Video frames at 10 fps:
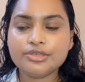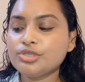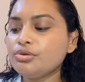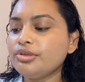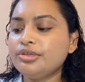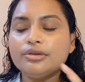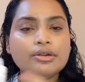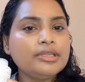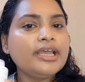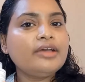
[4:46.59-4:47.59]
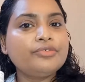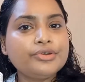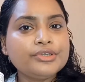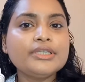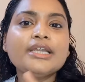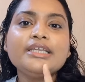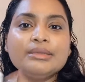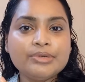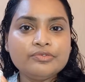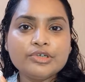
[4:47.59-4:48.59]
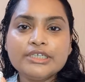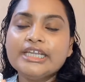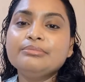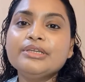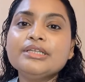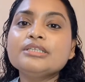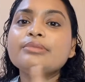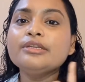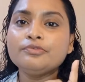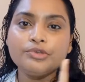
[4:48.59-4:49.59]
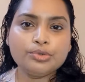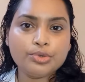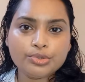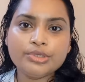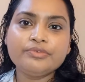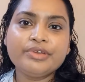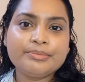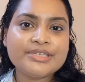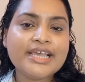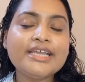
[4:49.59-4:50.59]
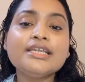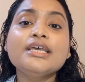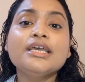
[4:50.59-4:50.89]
So here they have written that keep it for 10 minutes, but if you go to their website,